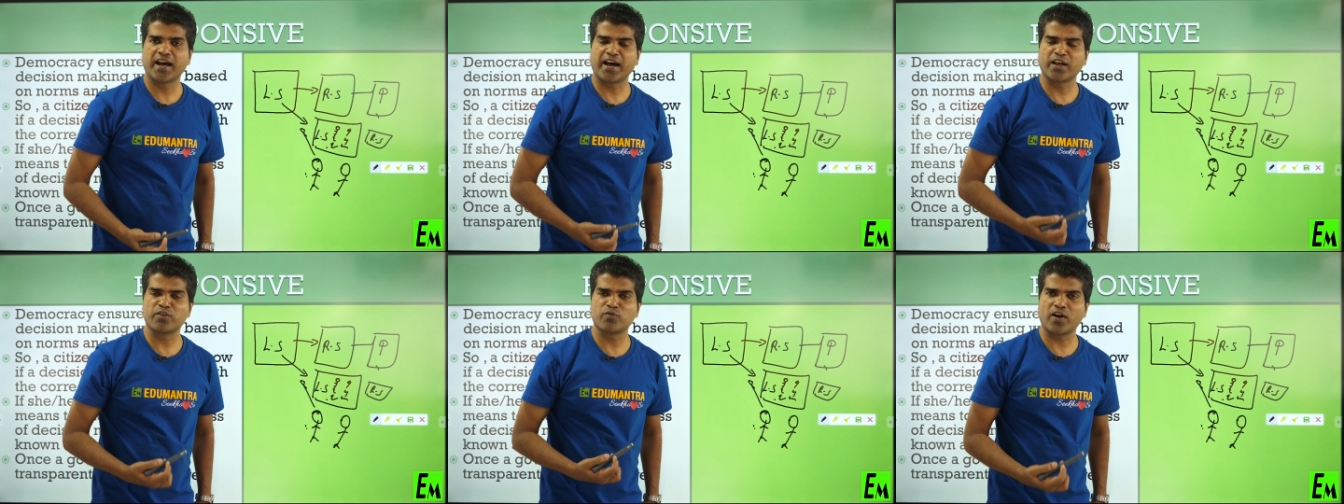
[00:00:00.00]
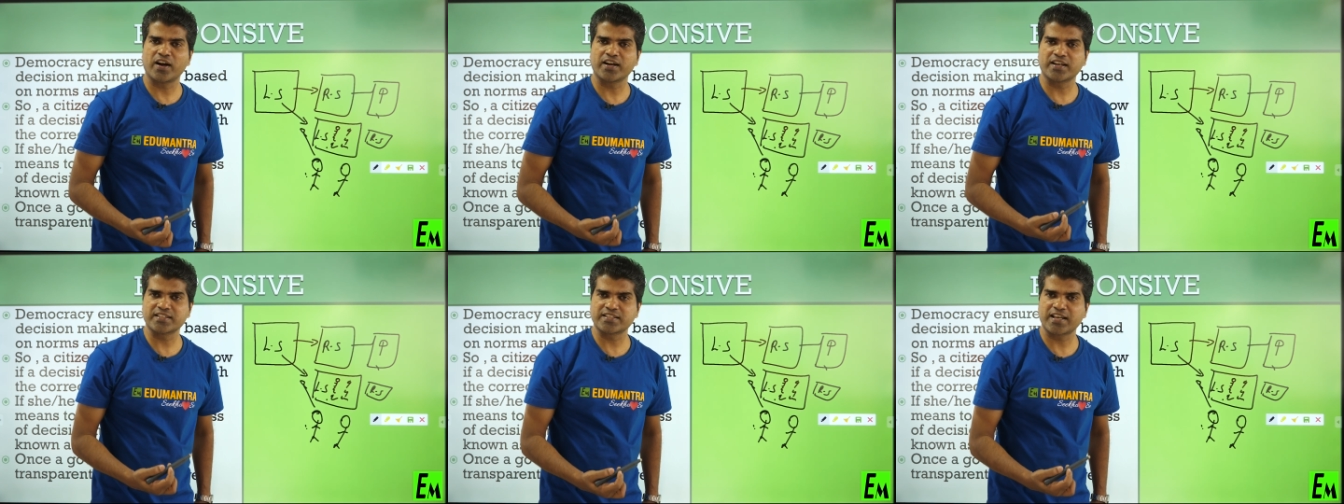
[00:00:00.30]
and
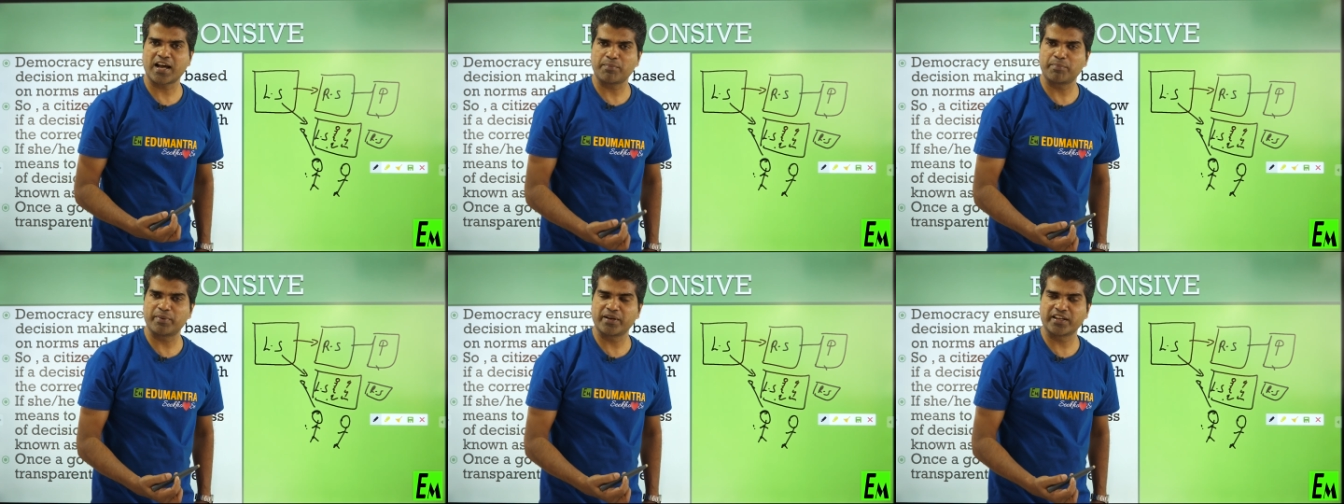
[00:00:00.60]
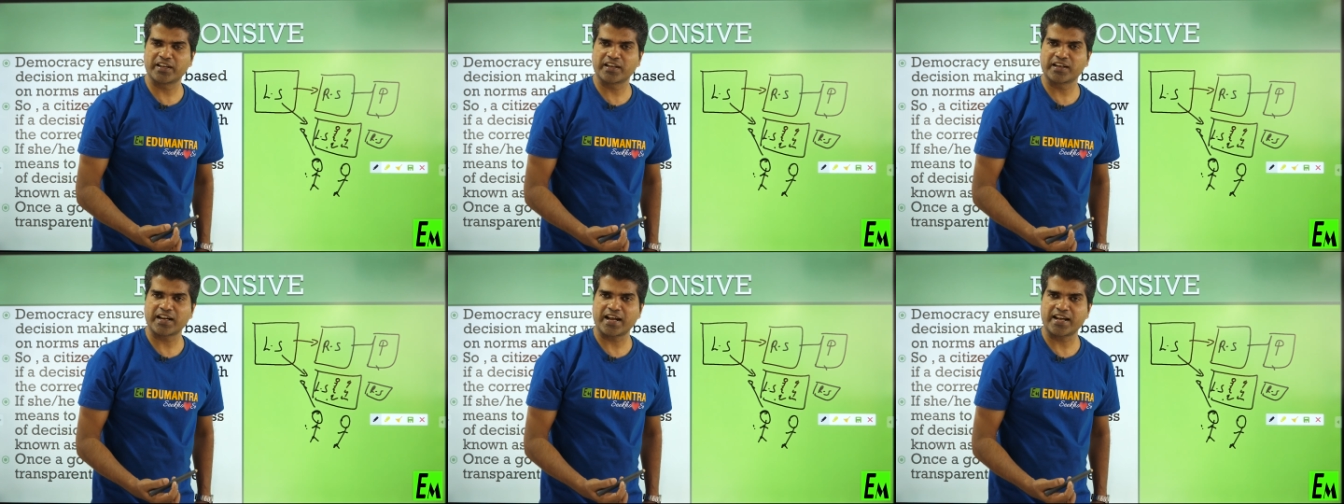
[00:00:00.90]
what is
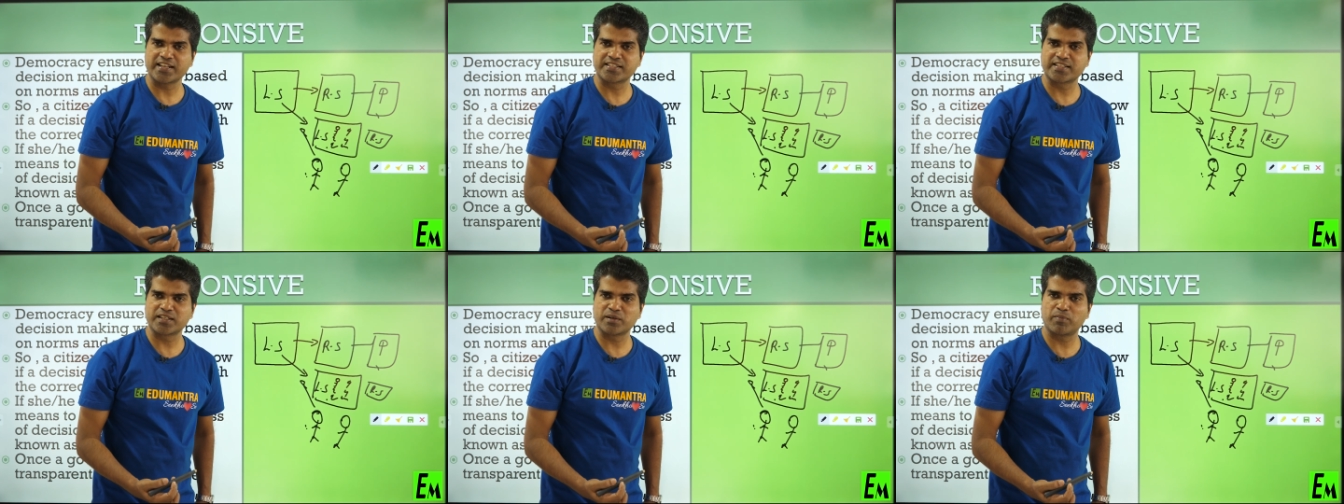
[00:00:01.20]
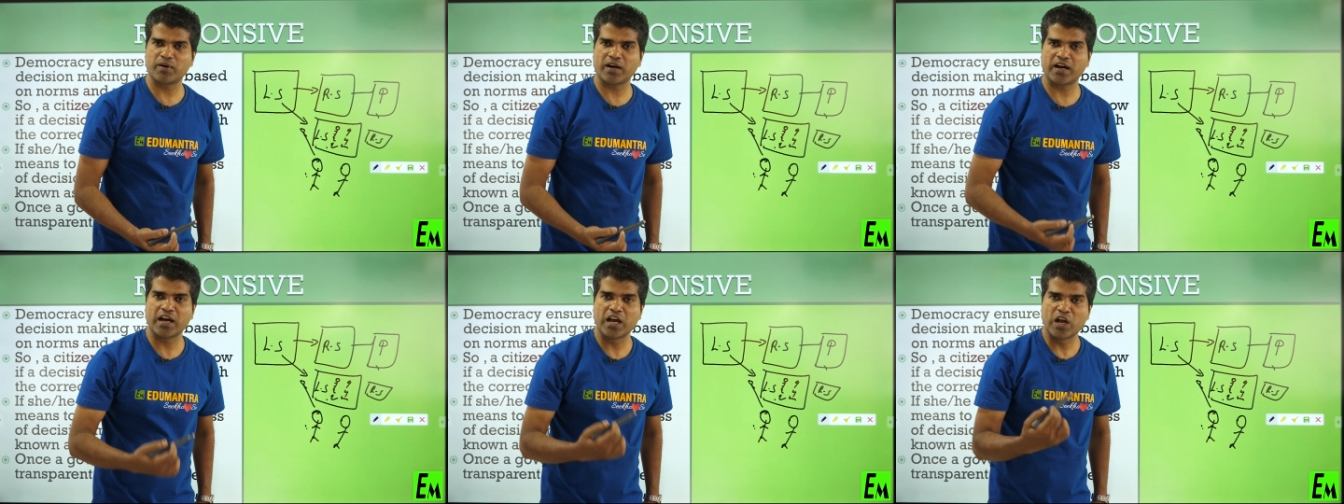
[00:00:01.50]
happening in Rajya
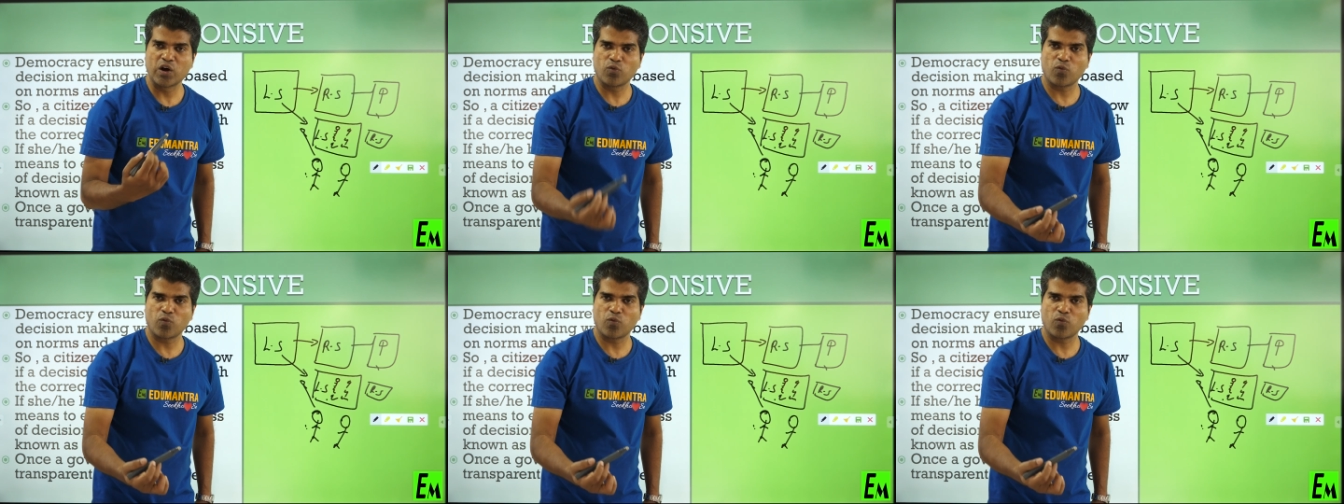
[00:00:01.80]
Sabha,